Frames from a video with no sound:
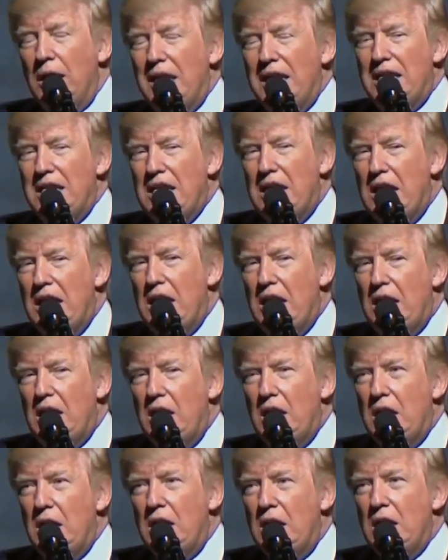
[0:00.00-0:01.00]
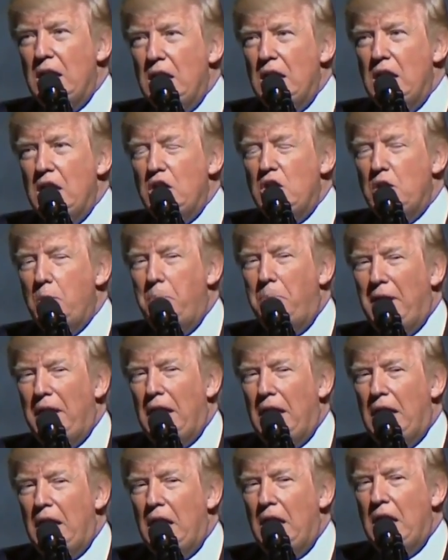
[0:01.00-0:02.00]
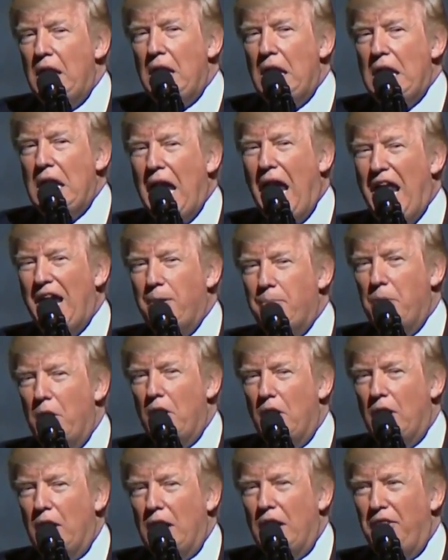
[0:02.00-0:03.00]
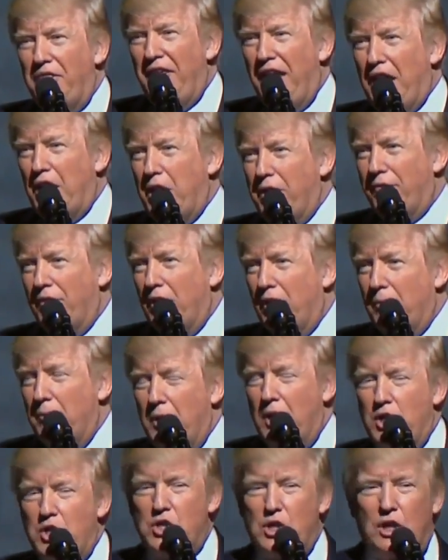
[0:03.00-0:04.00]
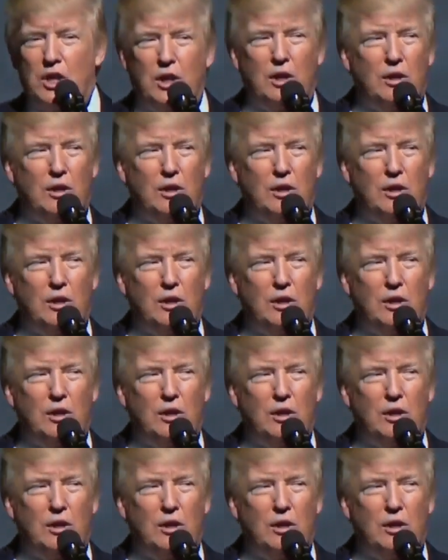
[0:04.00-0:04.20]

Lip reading: indeed, to be an American. Thank you very much,